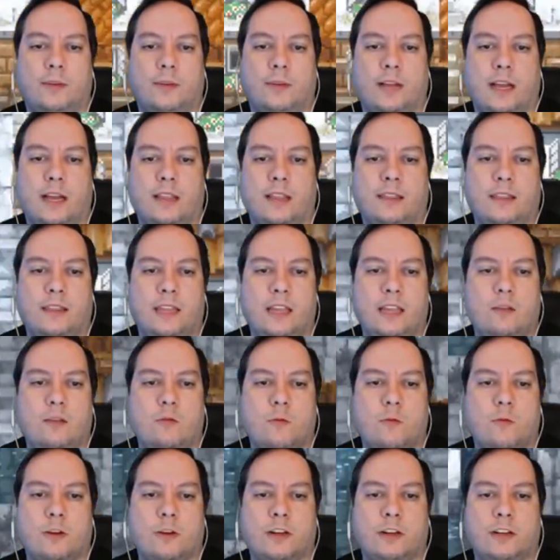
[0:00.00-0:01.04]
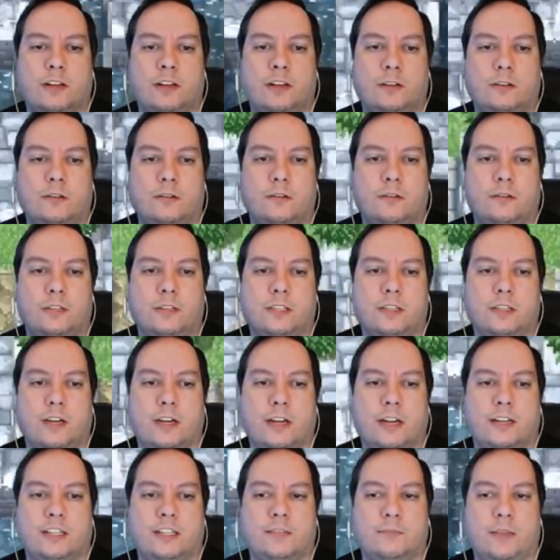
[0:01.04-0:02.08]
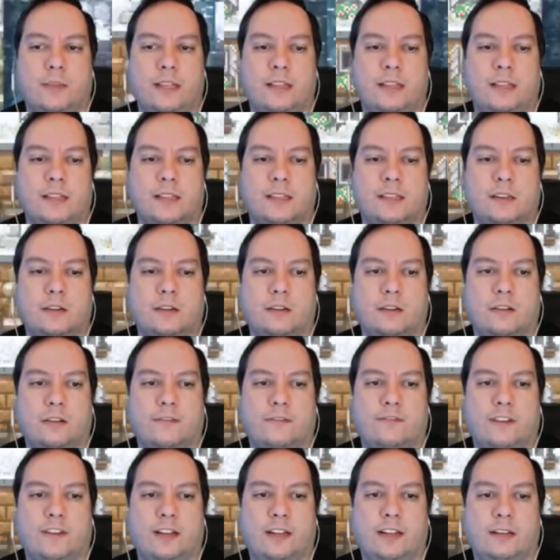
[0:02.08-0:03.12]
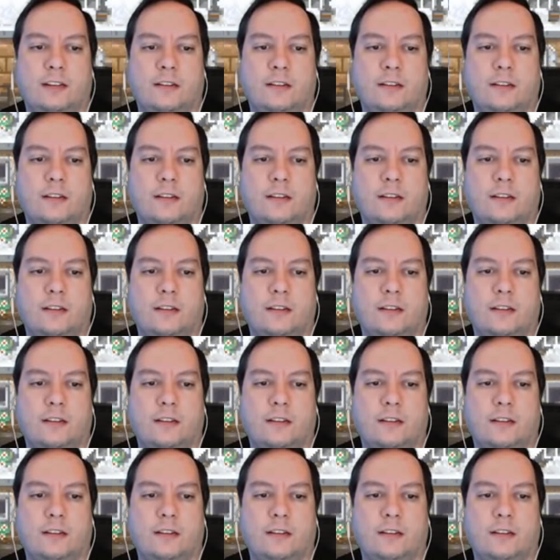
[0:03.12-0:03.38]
but I think what we're going to do is try and just beat this current fight